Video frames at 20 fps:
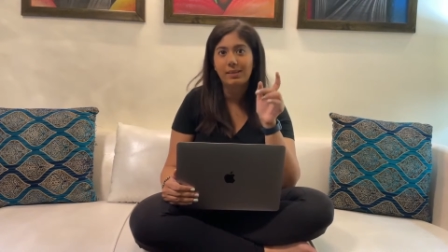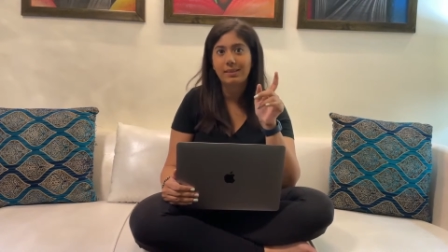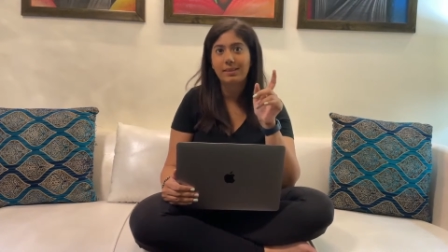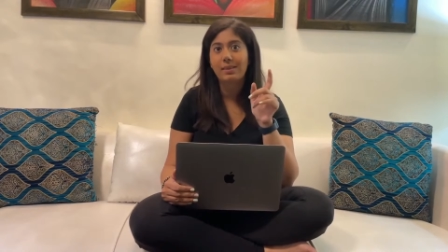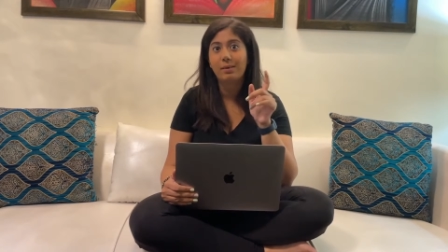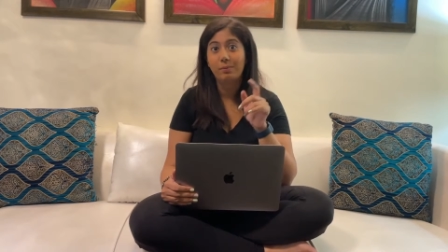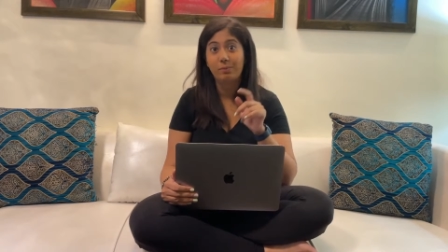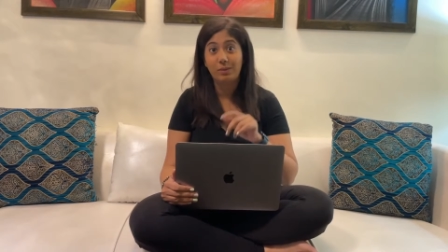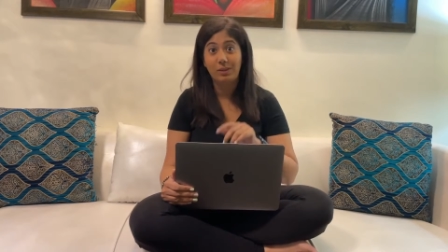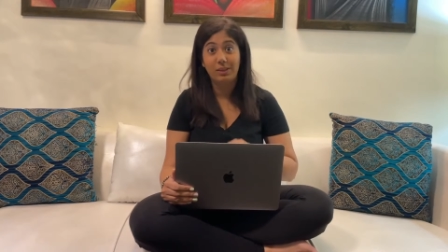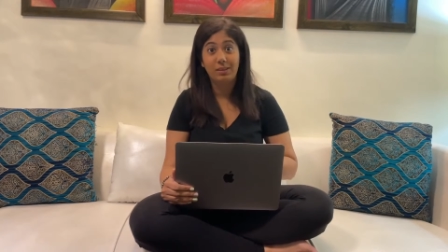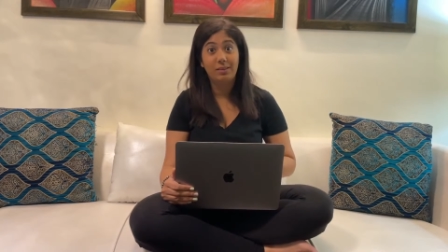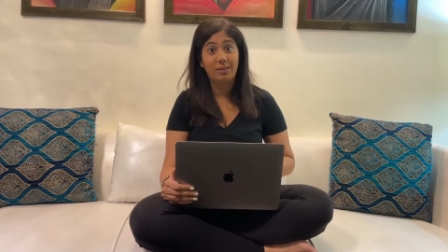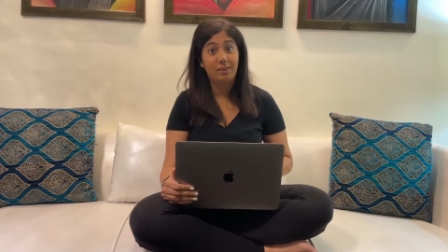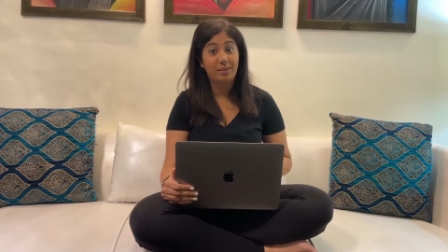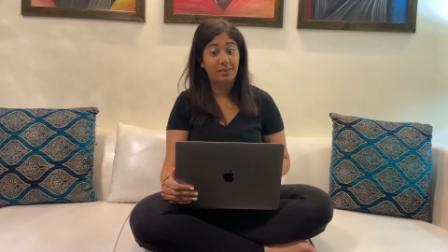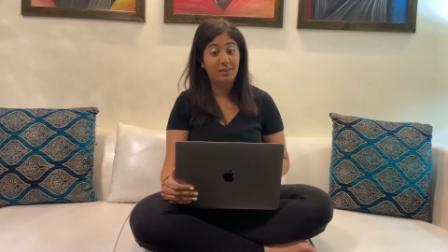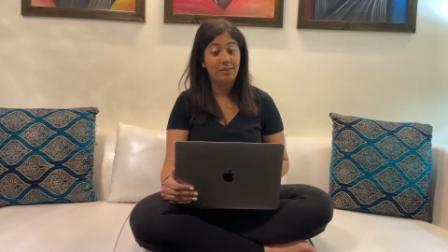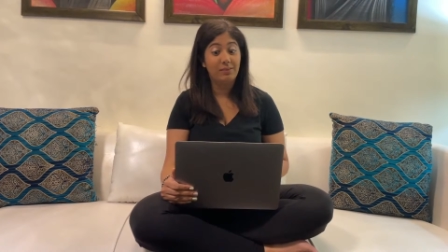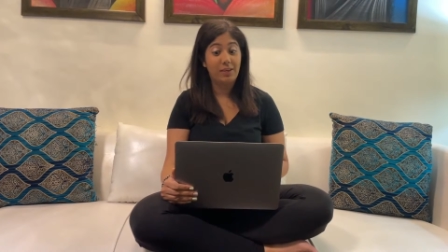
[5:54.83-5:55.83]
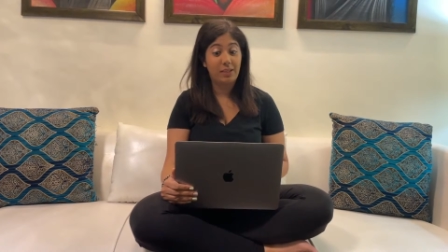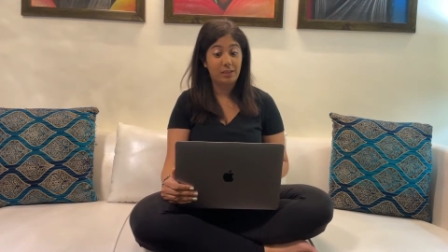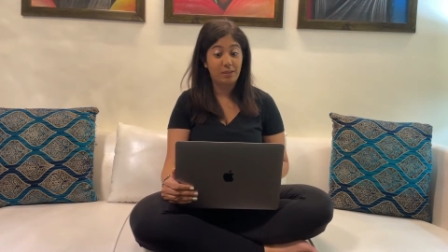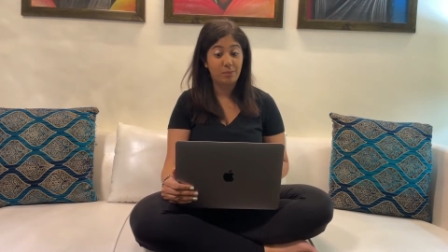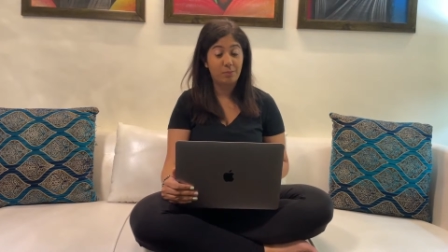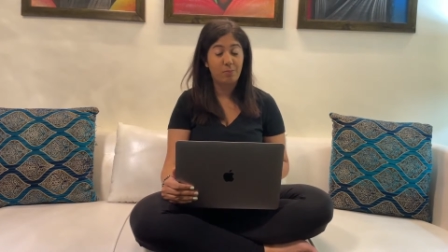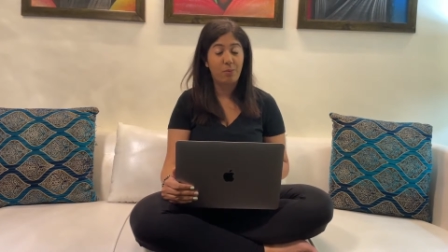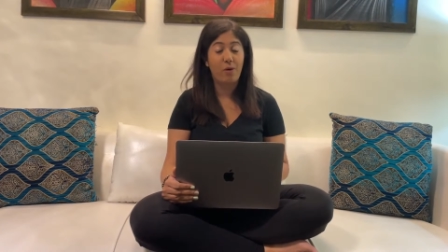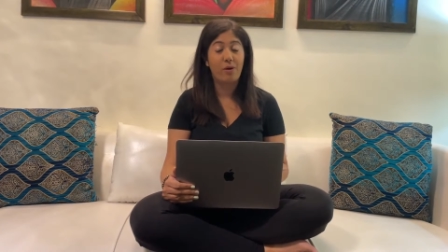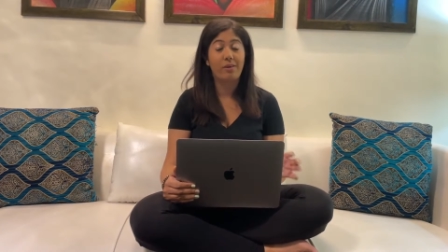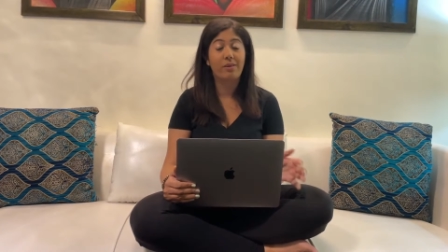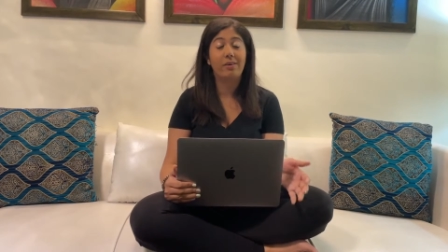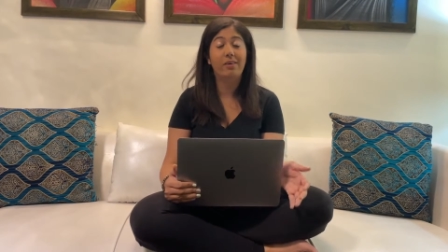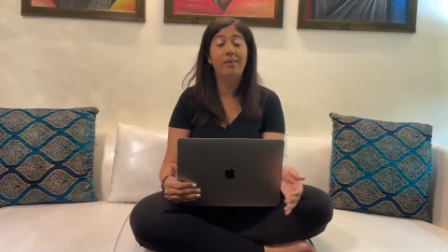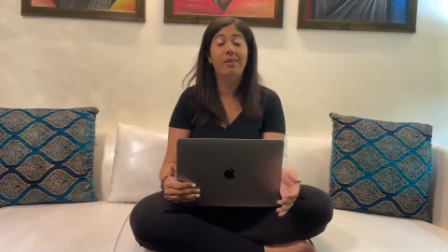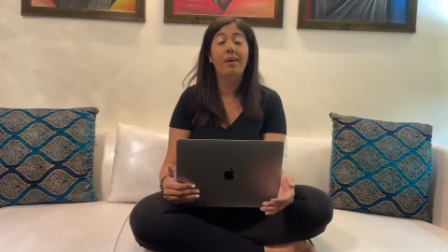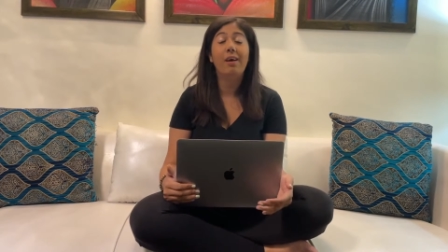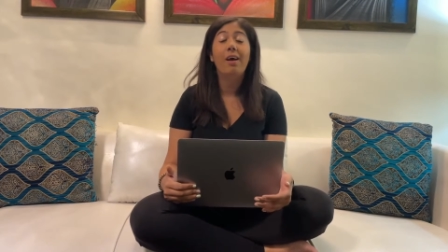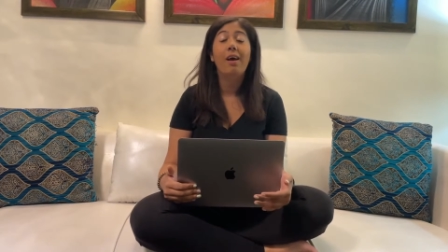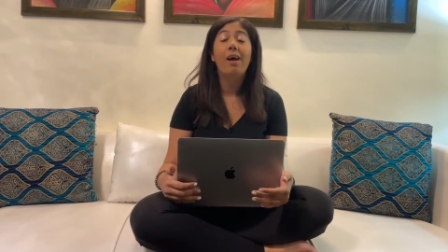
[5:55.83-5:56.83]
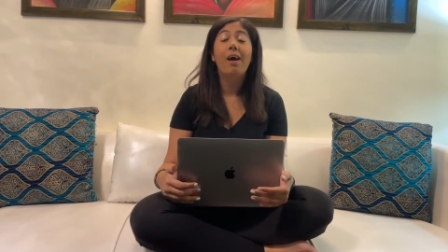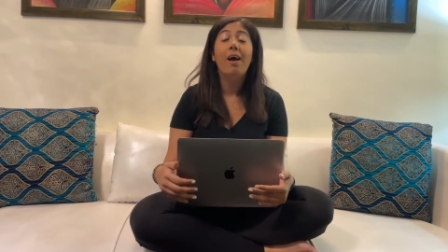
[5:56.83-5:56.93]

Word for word: is something that is very important.